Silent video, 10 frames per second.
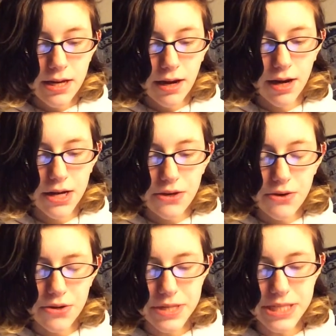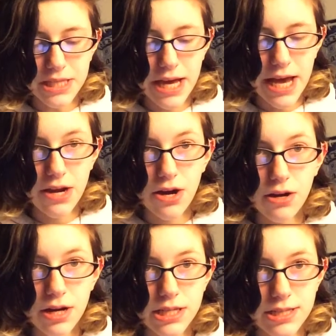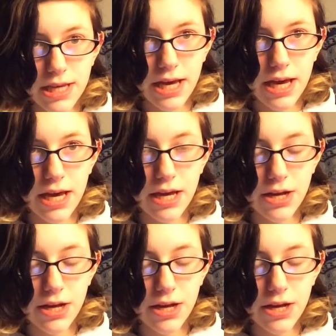Are you a saint or a sinner?